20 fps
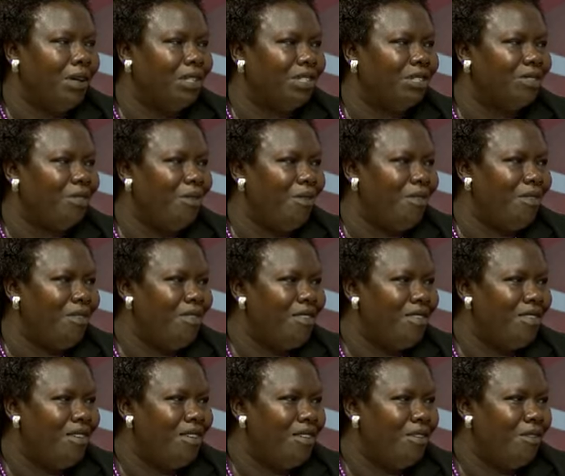saw
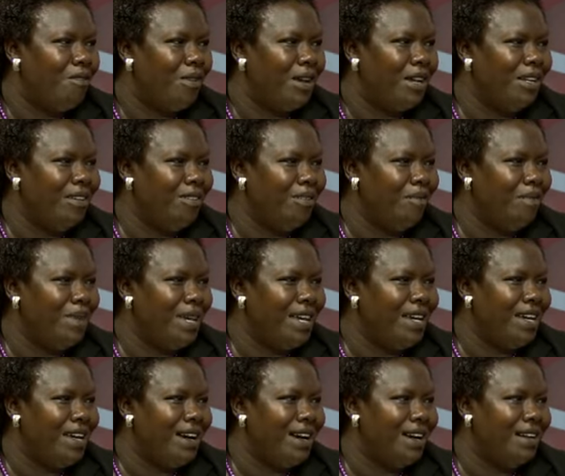when you're
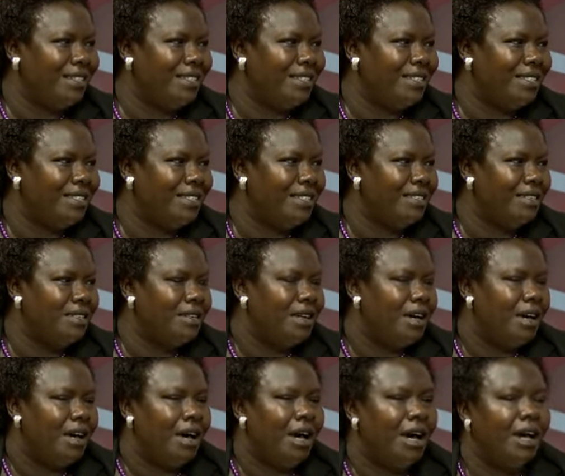being cut.
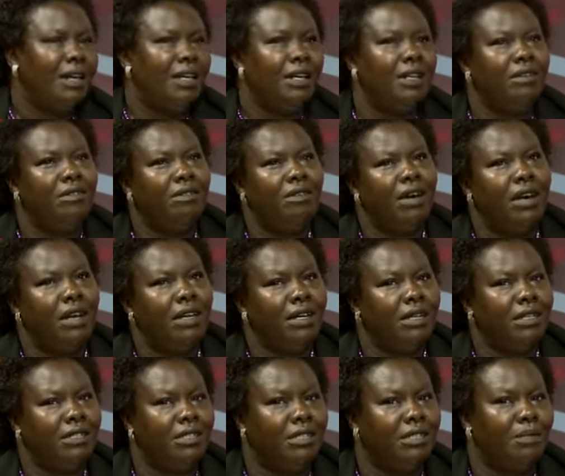And in Uganda,
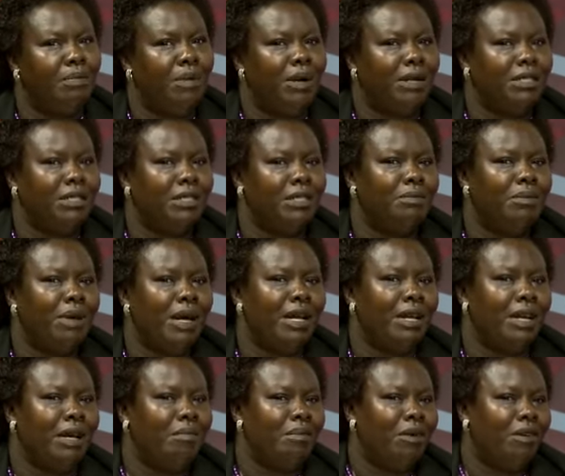it is practiced by a
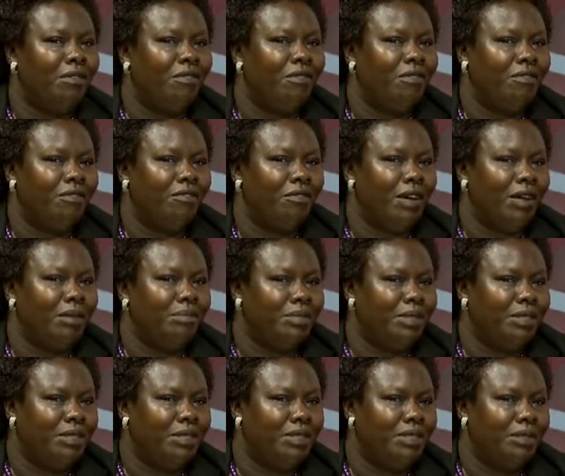number of
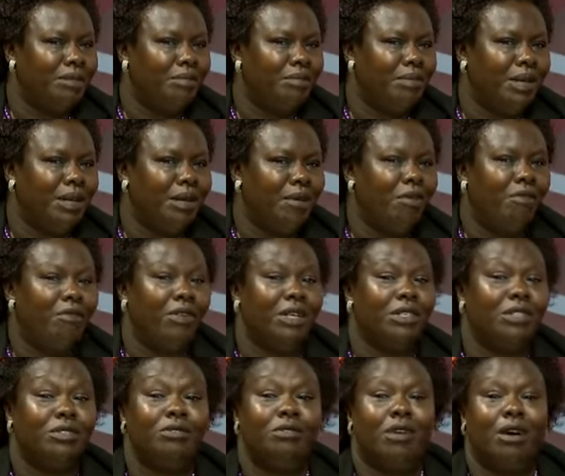tribes. Many of
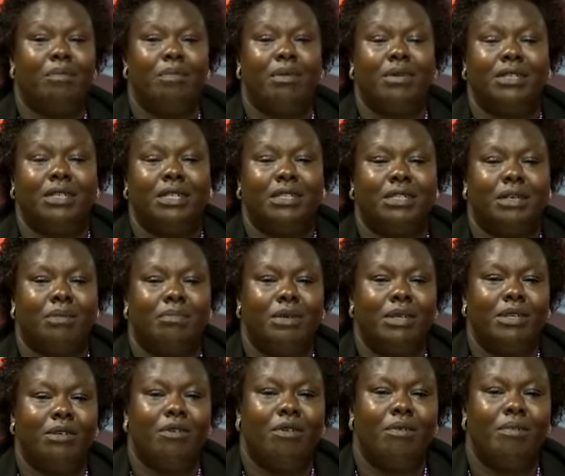us know about the
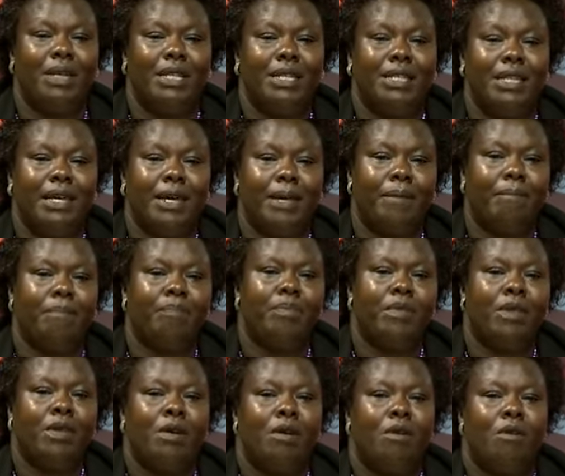Sebei community,
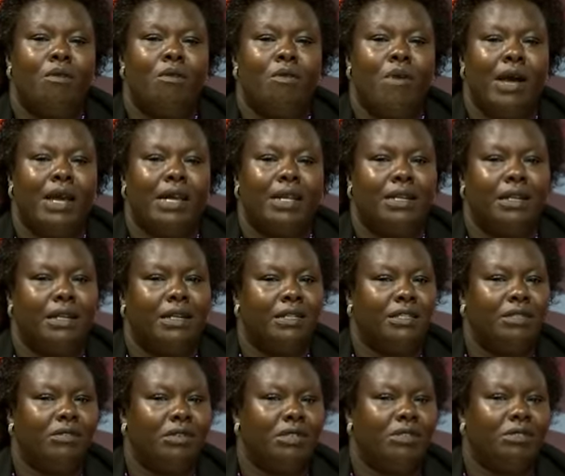who are in the
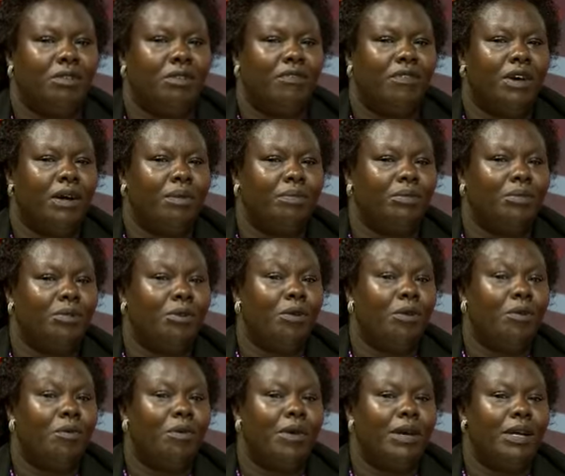districts of Kapchorwa,
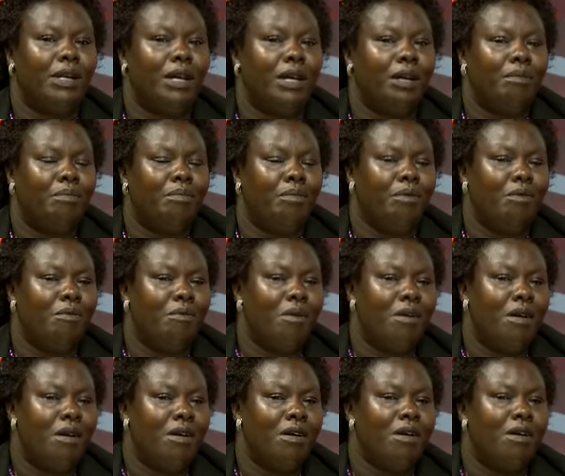Kwena, and
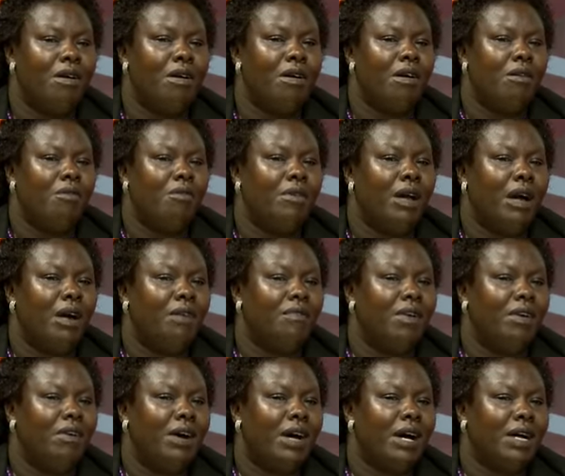Bukwo. We have
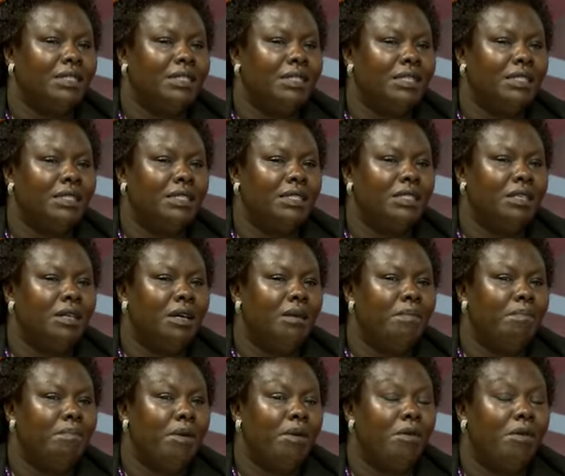our cousins, the
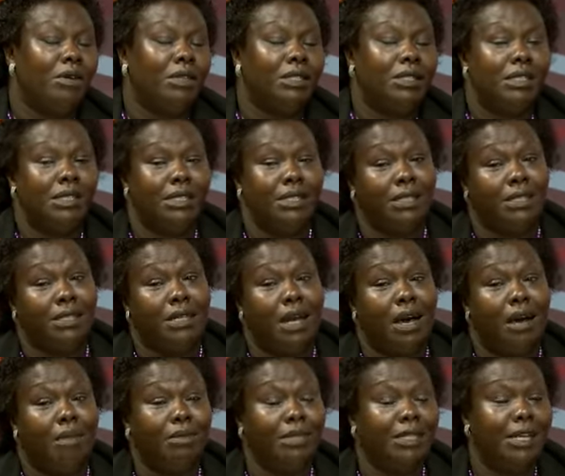Pokot in
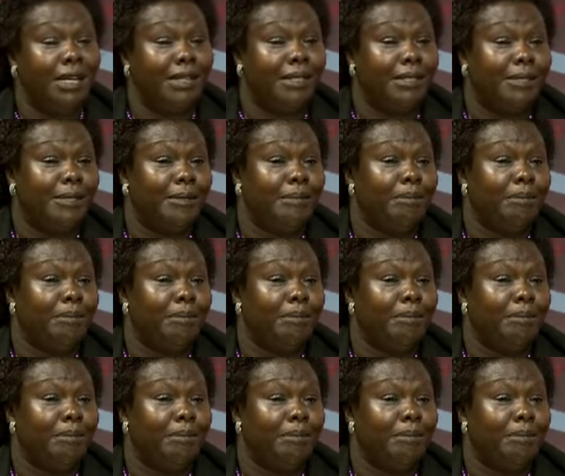Amudat.